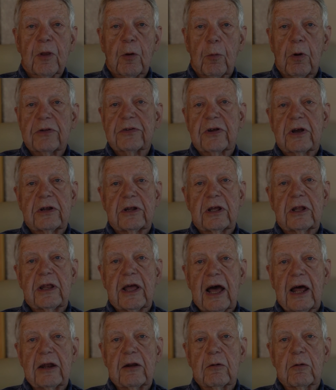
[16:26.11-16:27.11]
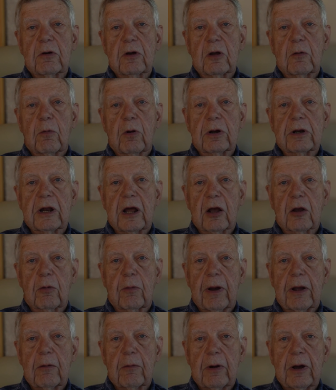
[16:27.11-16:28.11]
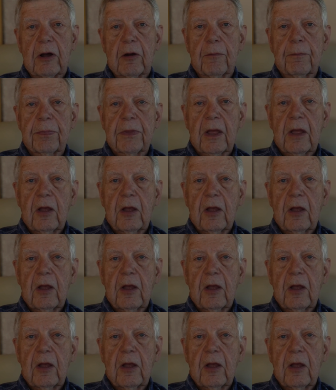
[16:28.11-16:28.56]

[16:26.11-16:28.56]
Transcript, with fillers: Once I did that, it really worked out quite well.